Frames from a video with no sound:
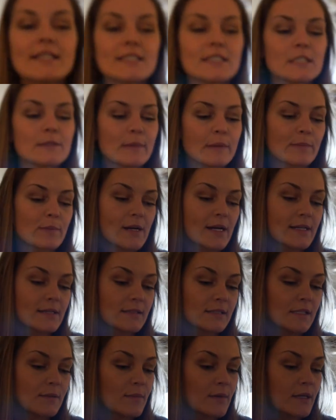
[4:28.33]
is a little bit
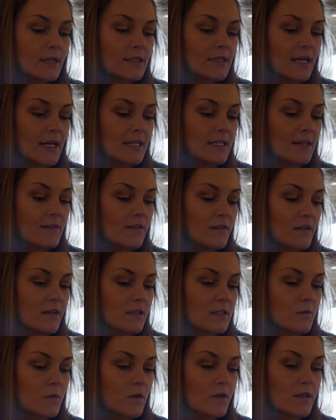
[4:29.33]
pricey, but I definitely
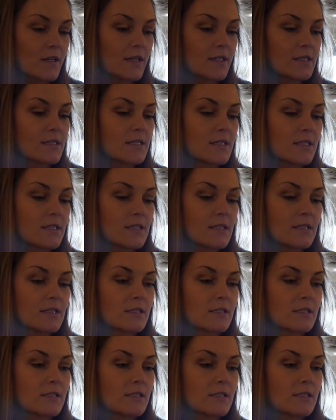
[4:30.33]
think it's worth it.